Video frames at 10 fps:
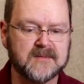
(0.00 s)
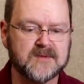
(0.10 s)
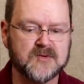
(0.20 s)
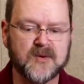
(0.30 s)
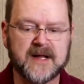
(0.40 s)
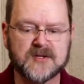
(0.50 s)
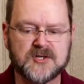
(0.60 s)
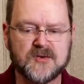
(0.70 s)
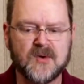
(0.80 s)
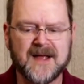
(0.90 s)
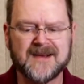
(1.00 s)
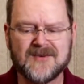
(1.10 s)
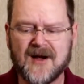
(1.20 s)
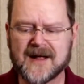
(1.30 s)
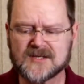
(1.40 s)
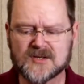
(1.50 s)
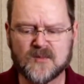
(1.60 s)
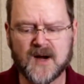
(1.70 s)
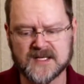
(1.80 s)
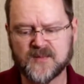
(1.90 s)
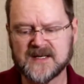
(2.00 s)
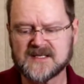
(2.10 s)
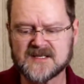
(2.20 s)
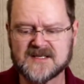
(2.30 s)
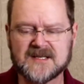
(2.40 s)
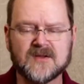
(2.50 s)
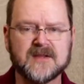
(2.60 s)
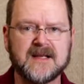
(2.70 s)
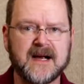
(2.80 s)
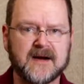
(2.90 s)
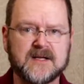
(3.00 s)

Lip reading: trail shoe, not so much, but it's still there.